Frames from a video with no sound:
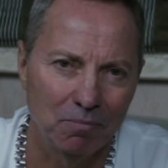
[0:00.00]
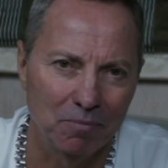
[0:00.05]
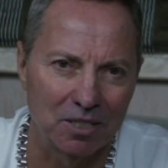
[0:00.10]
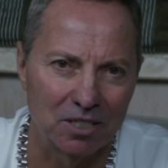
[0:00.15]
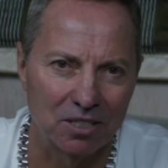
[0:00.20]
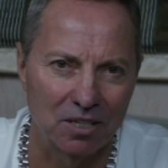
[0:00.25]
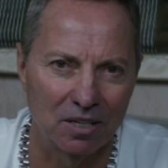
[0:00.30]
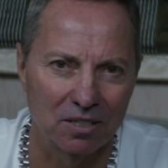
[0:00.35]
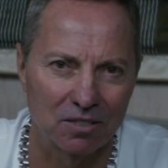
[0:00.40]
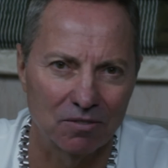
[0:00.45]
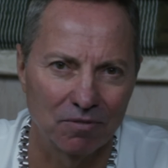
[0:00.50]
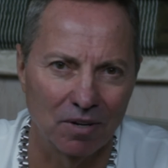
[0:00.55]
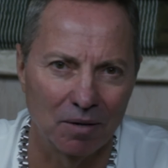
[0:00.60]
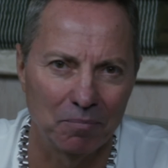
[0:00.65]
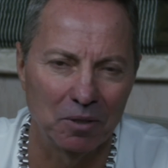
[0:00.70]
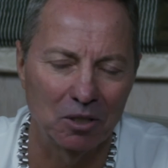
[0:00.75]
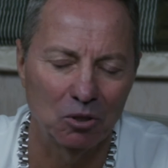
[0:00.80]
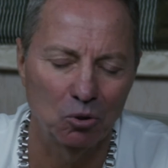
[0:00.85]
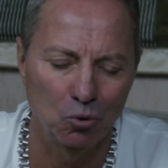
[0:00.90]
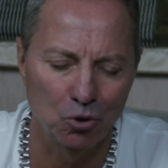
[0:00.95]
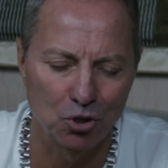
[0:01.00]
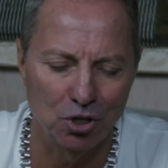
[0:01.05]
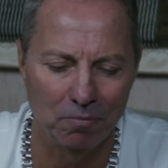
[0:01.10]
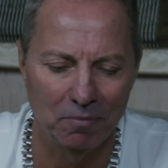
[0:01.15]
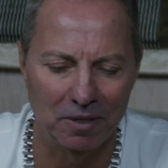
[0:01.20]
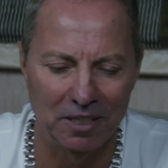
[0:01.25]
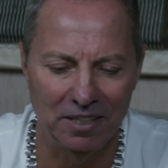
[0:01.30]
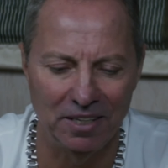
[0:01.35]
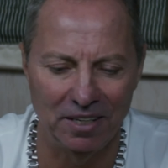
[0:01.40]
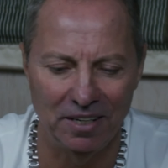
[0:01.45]
Our thoughts
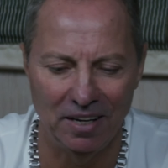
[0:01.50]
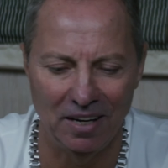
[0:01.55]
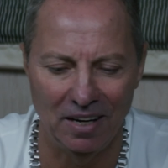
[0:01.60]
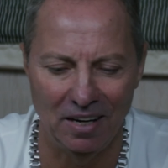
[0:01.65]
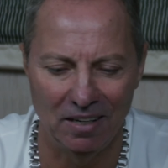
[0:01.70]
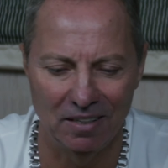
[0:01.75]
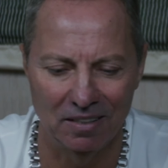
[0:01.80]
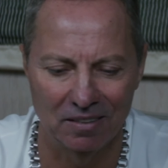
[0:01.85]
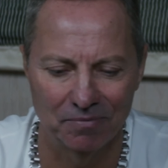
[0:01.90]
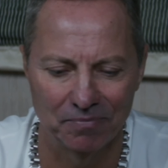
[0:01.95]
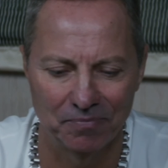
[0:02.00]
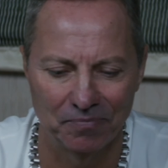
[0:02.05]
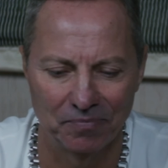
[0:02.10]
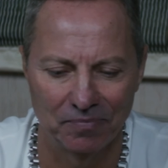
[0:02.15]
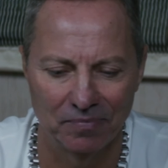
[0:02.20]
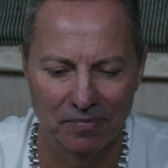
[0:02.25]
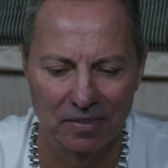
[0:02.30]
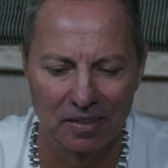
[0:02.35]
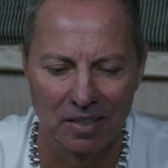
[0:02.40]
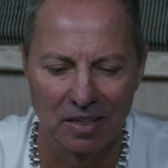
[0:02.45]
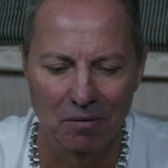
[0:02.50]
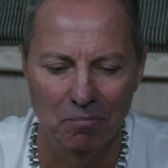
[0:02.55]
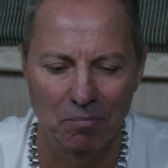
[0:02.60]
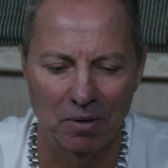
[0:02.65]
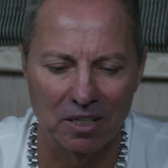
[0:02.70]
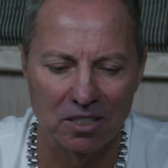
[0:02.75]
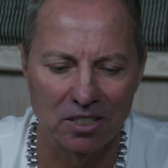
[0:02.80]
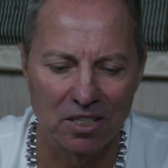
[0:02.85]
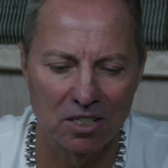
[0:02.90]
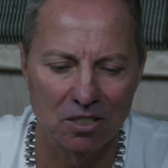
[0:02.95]
are also
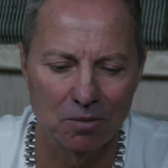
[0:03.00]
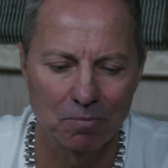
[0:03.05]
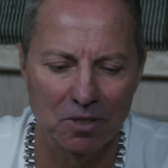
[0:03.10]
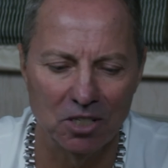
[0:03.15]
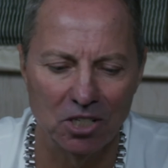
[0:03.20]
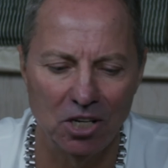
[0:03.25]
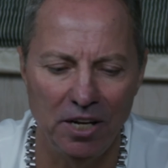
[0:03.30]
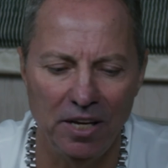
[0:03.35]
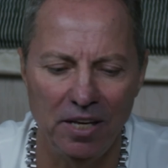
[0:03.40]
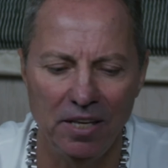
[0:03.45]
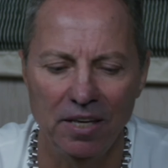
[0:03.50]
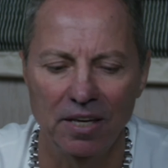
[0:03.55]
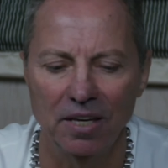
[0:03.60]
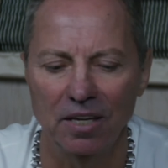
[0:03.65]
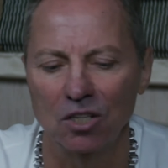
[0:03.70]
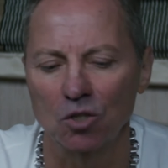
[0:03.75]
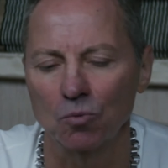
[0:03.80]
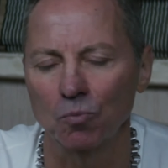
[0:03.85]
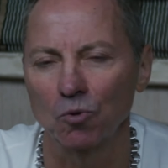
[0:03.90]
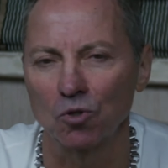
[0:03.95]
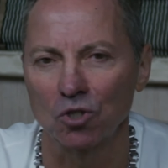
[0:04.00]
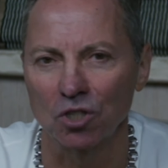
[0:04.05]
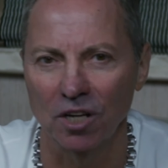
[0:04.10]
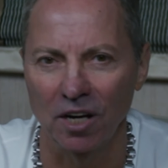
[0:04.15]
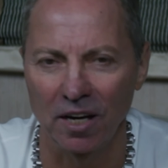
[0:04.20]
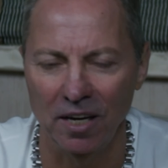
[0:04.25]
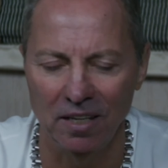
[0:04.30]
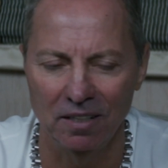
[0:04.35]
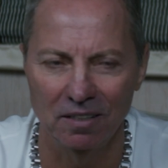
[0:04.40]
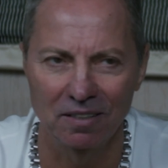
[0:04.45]
material. The process of
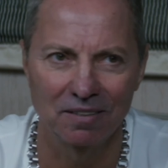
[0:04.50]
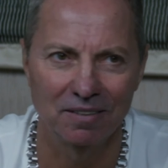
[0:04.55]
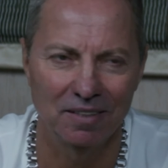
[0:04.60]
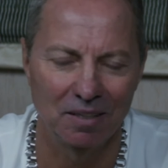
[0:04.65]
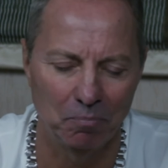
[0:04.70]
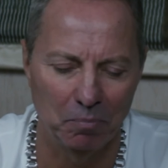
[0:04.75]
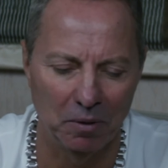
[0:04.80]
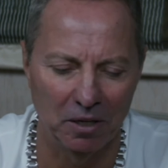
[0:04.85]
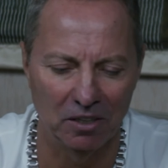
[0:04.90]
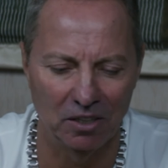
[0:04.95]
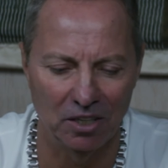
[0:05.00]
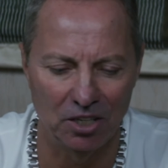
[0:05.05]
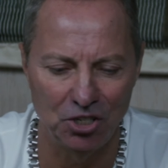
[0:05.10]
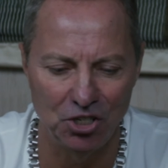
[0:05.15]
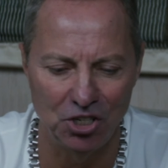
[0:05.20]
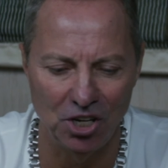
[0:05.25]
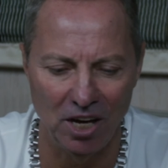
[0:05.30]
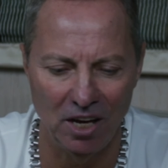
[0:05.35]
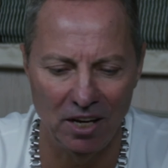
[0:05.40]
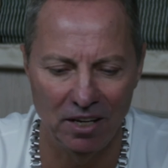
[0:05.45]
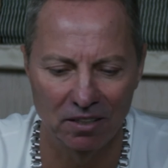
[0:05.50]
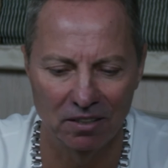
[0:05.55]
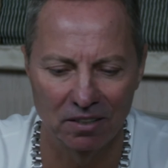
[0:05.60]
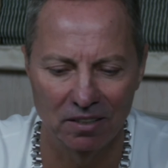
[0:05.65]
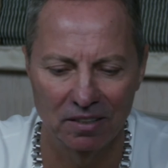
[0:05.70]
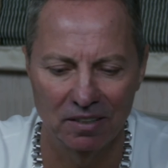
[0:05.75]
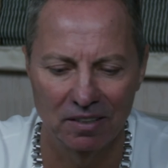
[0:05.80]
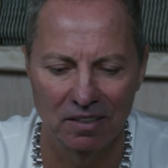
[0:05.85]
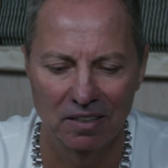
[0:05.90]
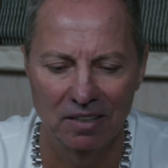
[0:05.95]
thinking emits and
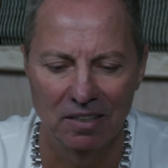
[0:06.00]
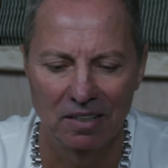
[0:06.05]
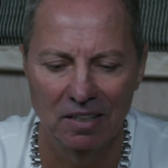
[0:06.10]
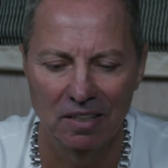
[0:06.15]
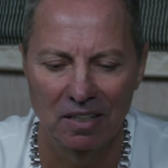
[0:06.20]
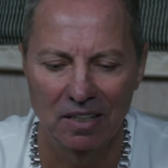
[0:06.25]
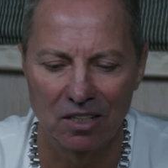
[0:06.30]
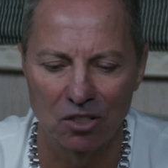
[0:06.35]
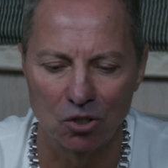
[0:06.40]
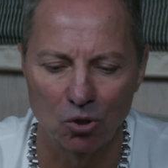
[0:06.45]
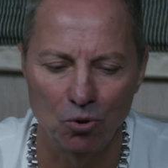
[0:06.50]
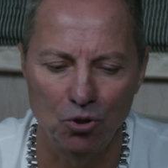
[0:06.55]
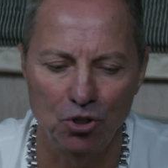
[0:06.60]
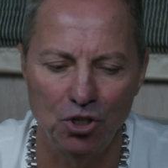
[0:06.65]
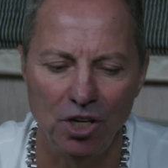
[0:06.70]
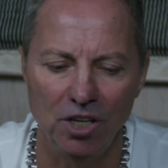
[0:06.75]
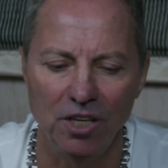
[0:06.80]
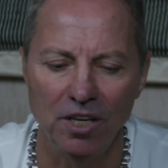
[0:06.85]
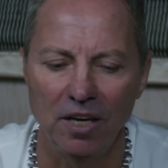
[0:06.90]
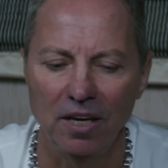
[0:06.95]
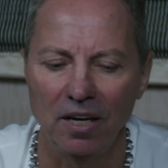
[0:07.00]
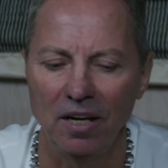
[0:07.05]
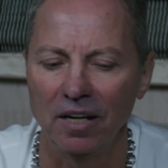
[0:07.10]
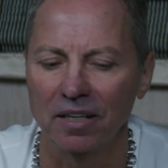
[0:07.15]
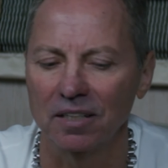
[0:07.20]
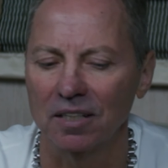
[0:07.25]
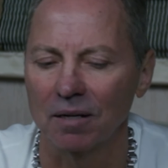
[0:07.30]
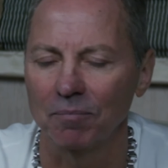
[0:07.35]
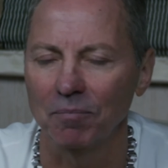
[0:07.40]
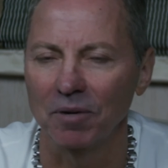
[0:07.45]
absorbs radiation
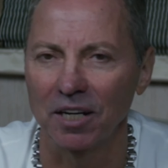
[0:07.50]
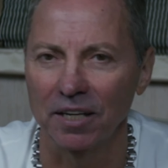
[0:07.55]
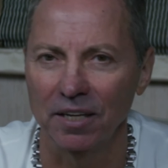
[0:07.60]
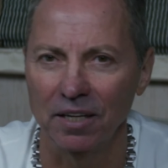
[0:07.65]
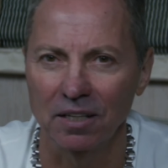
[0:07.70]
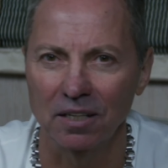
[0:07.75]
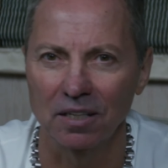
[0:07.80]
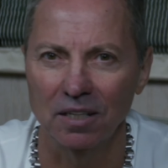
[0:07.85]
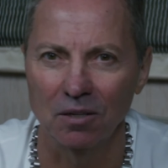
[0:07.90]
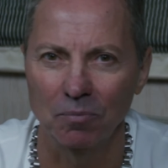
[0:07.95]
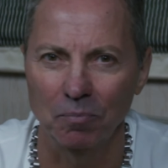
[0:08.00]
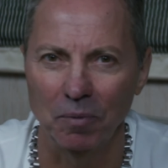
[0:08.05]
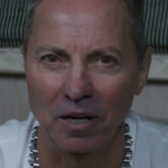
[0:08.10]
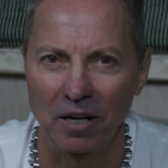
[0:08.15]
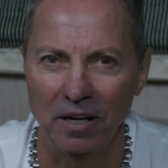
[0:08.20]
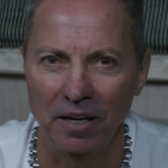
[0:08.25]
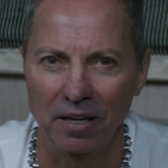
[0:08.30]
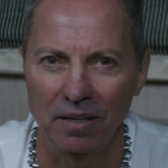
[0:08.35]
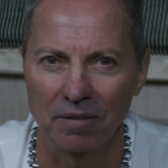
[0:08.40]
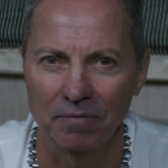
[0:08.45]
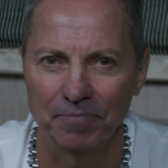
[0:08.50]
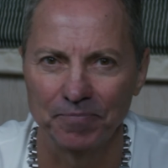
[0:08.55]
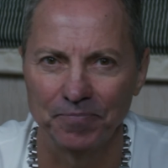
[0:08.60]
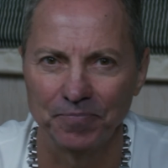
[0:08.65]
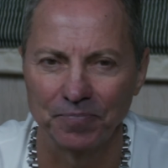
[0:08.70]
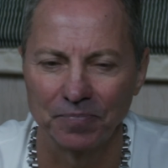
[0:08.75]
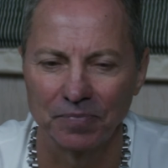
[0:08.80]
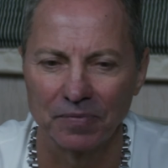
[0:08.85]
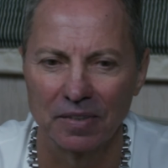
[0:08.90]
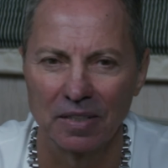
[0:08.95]
of electromagnetic
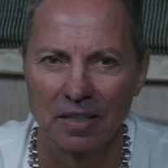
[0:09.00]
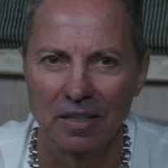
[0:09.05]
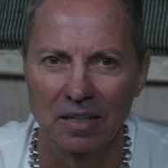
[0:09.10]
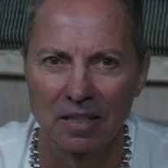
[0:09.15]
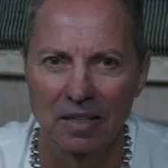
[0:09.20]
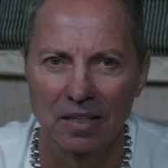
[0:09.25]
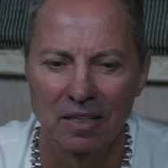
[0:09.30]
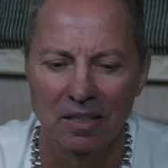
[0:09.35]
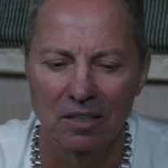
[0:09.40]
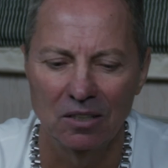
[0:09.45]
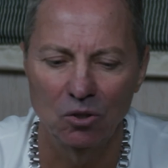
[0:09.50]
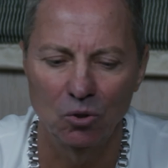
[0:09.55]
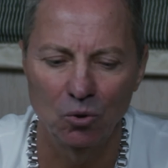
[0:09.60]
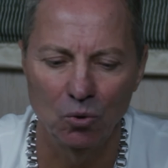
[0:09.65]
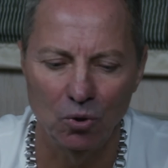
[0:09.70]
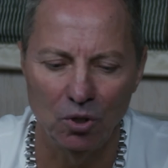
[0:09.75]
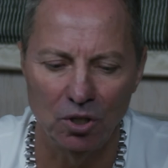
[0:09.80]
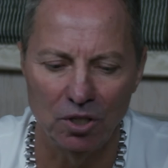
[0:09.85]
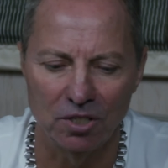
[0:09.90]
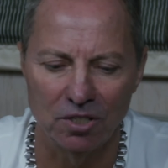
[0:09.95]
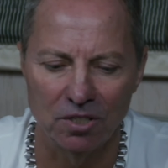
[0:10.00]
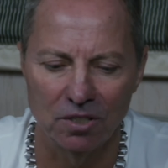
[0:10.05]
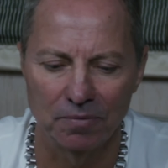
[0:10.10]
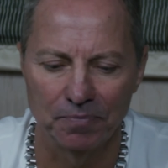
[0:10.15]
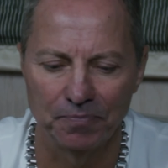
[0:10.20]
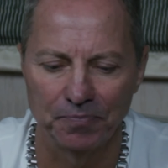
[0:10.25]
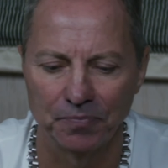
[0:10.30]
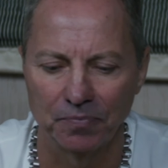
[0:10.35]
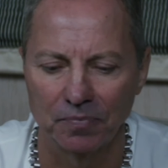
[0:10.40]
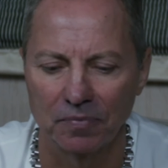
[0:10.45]
fields. In other
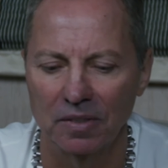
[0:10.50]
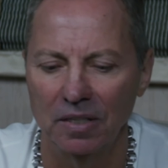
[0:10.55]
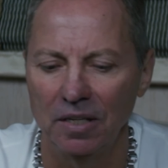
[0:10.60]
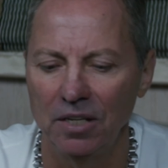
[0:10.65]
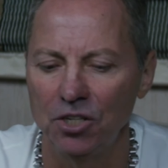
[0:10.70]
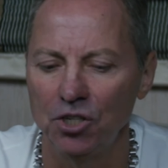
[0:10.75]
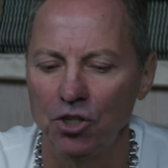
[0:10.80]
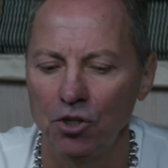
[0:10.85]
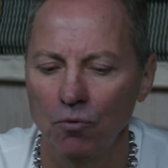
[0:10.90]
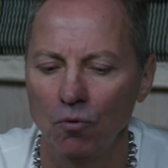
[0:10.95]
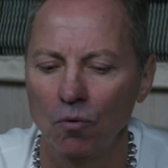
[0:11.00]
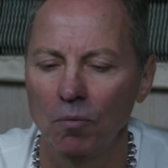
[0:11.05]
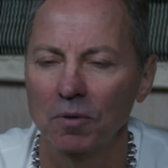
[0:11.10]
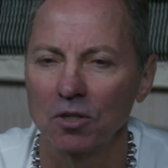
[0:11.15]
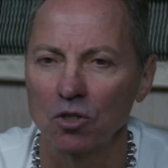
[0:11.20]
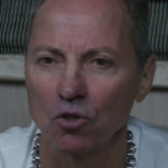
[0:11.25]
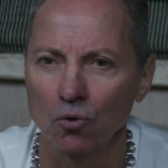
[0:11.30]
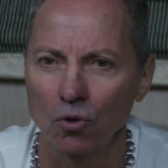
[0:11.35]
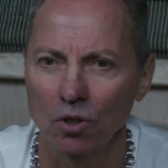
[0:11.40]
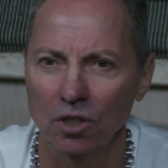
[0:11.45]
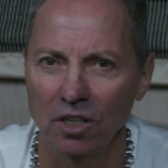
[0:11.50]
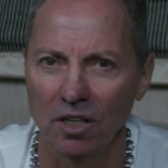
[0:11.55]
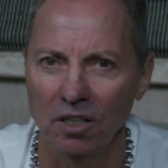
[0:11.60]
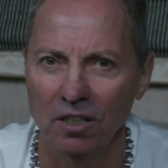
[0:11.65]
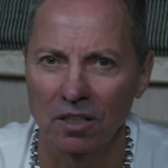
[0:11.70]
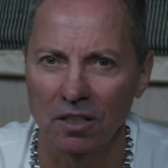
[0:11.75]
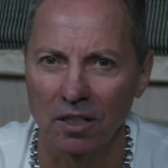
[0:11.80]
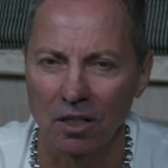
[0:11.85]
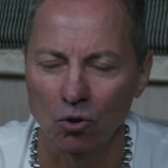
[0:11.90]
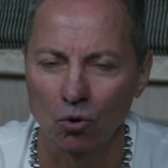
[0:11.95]
words, what we are made of
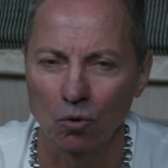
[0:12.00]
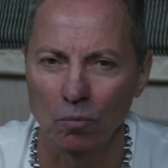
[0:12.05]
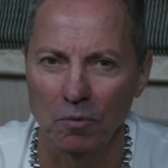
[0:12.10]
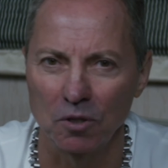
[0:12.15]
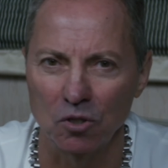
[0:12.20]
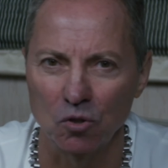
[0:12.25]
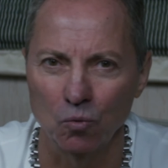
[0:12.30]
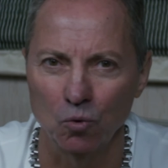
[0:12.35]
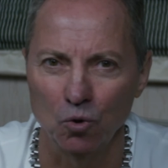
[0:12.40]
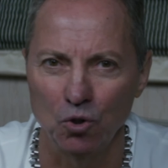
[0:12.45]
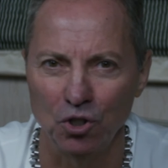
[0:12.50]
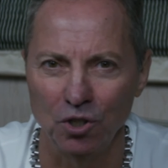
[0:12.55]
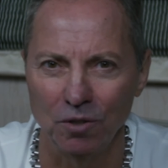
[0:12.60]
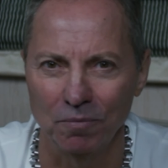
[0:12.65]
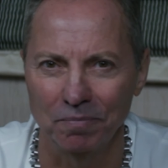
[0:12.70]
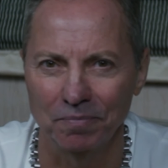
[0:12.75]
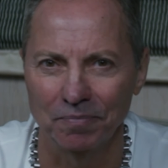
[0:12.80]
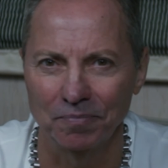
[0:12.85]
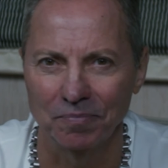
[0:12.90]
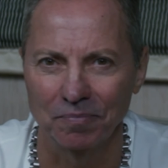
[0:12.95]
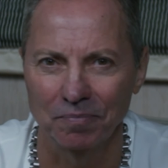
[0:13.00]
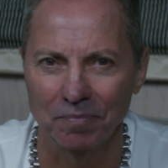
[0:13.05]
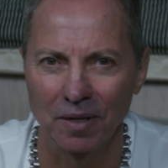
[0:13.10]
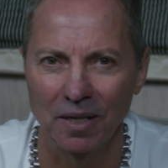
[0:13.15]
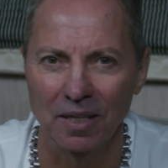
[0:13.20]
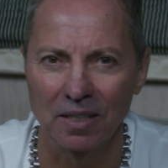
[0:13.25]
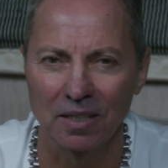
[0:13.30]
is how we sound.